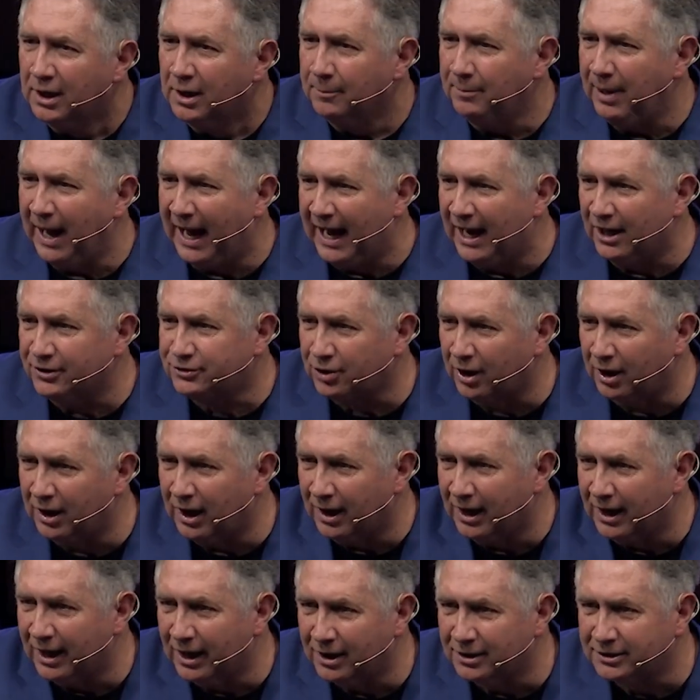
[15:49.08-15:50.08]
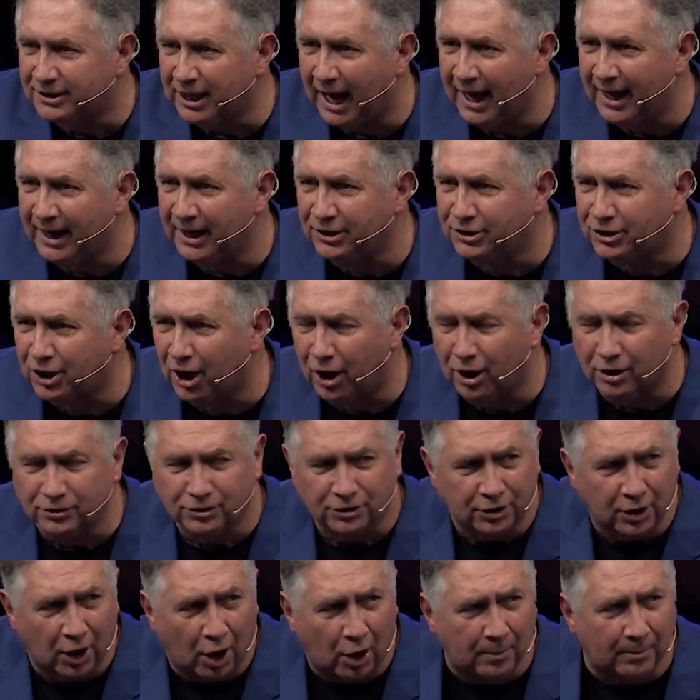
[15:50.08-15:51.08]
Pastor in a little tiny church,
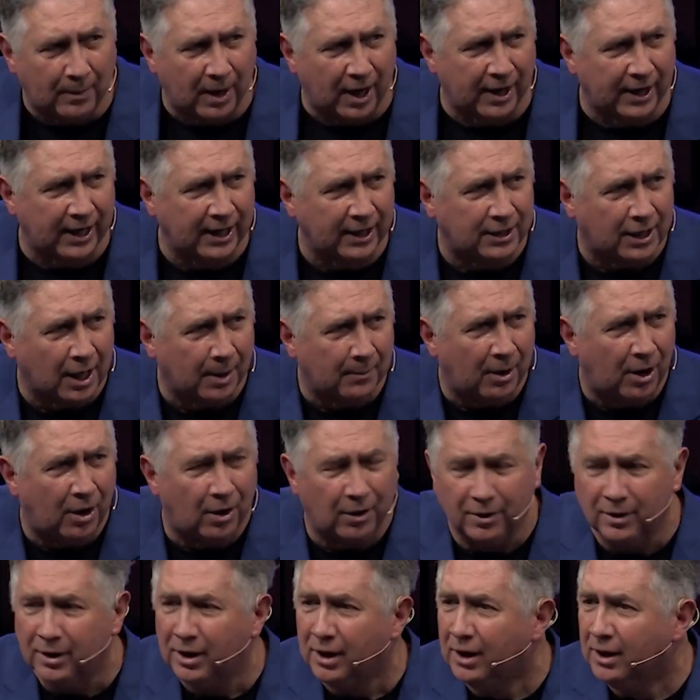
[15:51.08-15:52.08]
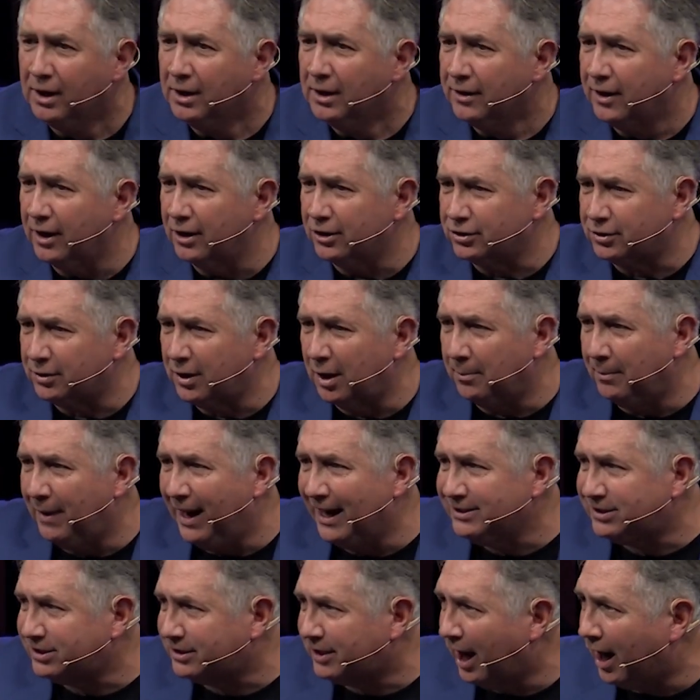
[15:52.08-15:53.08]
no money, come on. They're, they're
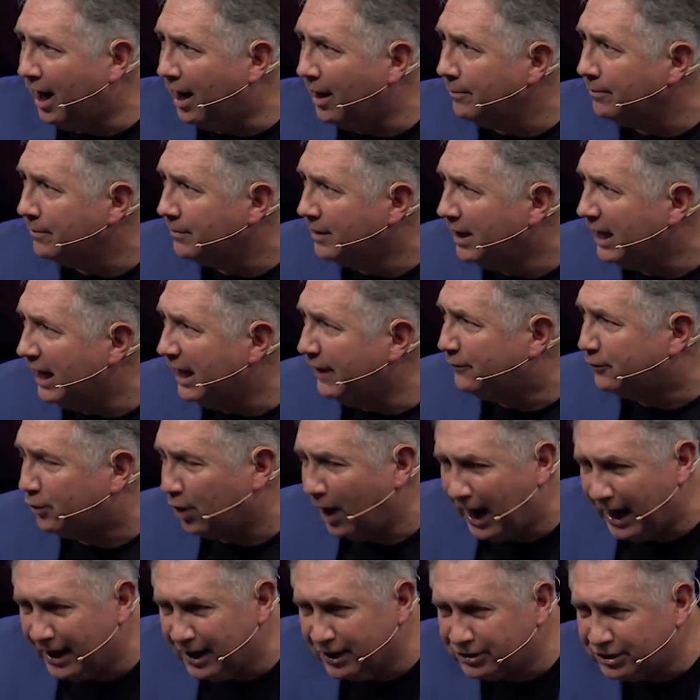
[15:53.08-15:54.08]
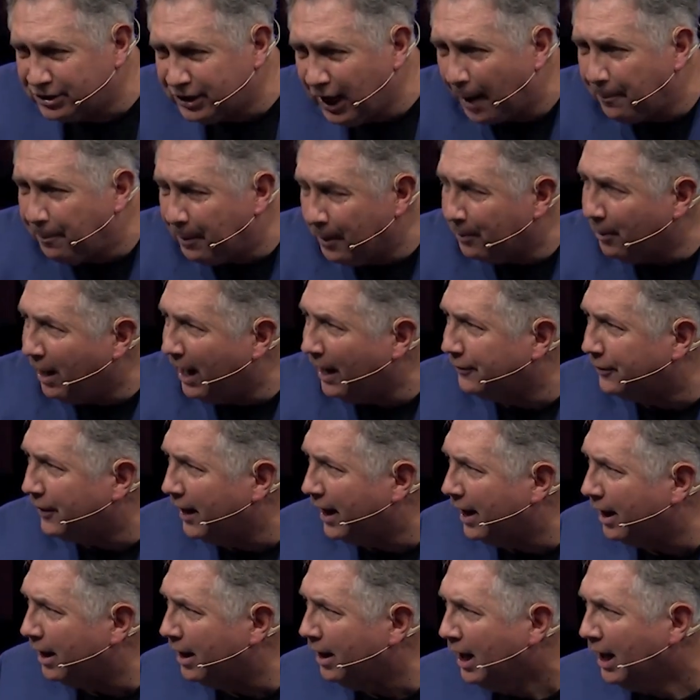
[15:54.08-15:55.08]
messed up. He tried to stop them right
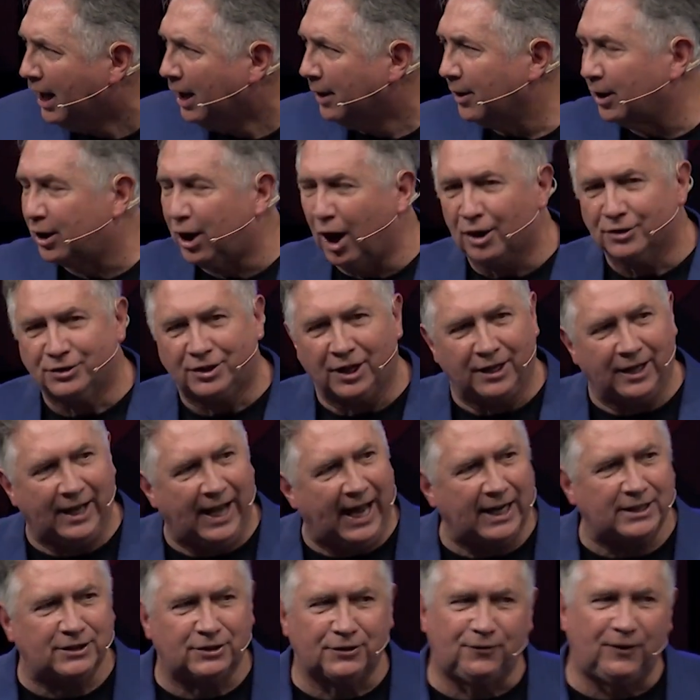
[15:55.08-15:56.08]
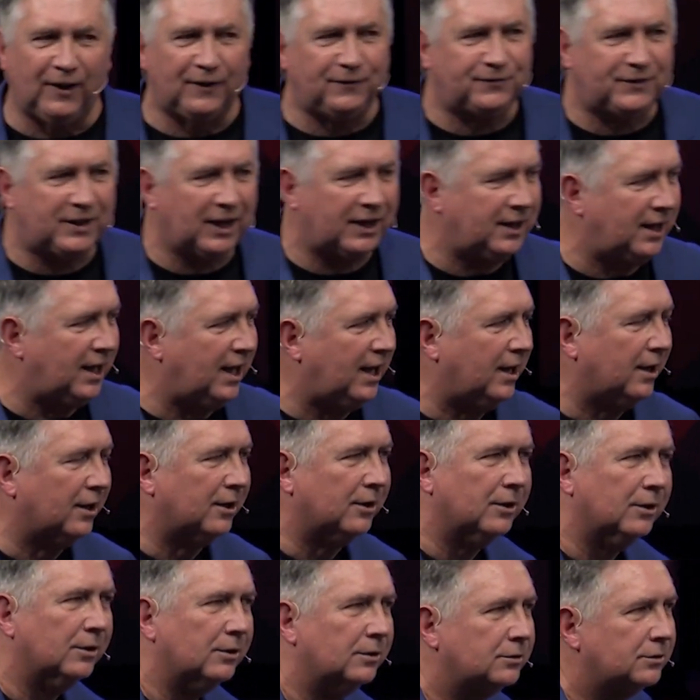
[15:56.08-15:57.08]
there because the next 50 years,